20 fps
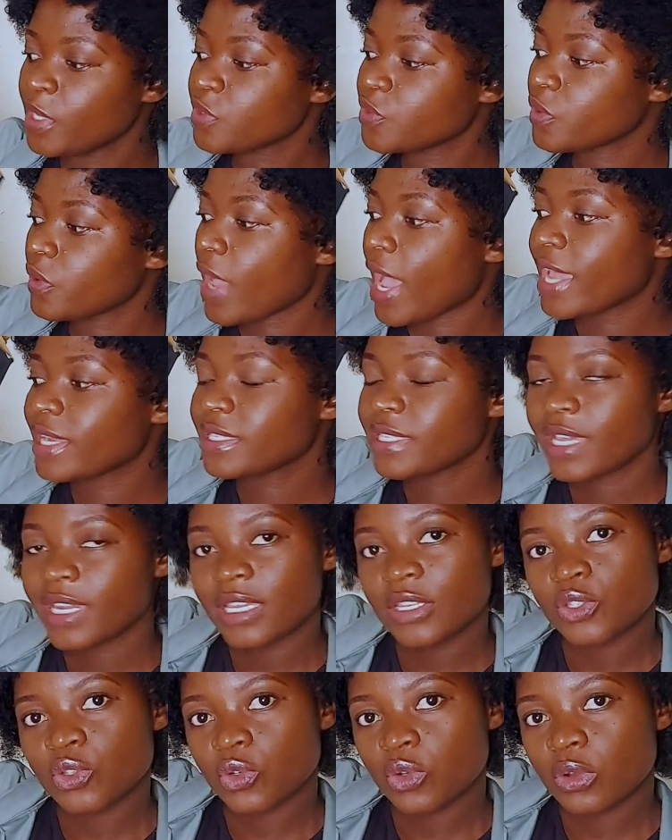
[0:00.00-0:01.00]
So I
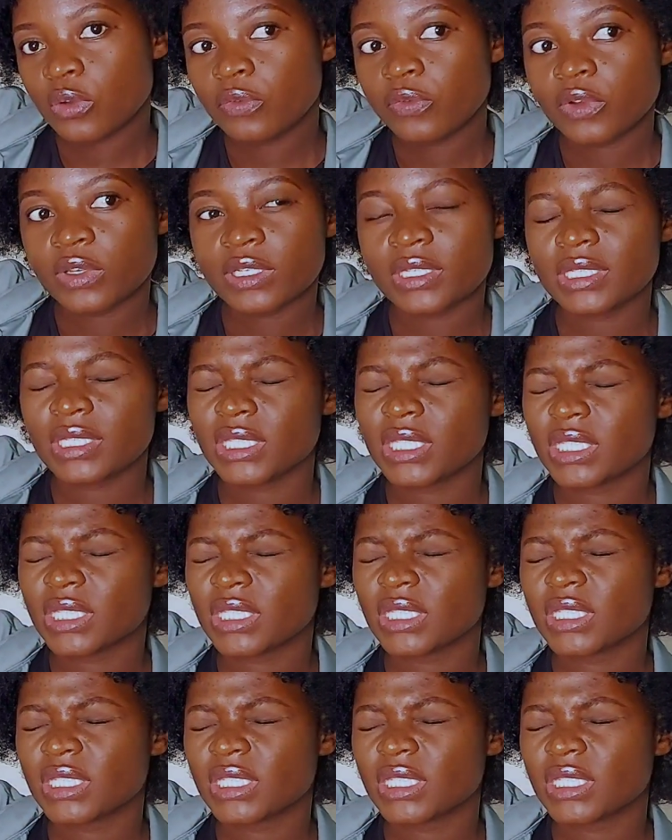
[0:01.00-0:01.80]
decided to go for this